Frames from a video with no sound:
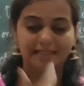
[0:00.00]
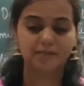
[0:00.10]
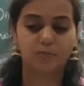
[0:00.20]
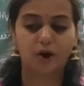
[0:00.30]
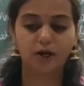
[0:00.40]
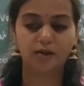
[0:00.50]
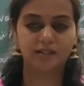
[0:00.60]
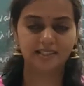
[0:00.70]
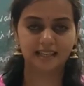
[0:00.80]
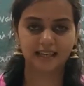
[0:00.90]
this point
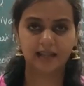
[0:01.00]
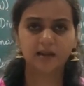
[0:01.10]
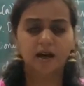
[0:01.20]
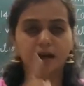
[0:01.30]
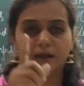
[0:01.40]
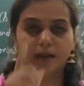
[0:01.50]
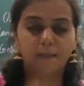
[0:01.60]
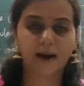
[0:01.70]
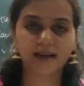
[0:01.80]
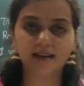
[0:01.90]
once again. The
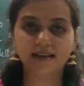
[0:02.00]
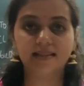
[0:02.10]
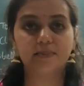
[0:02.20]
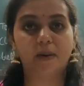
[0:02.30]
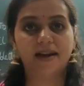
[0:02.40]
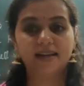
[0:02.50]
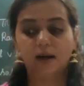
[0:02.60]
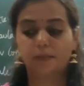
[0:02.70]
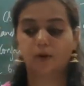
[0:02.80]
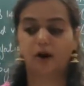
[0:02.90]
buyer is buying
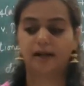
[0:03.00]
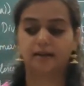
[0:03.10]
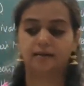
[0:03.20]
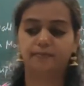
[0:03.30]
a product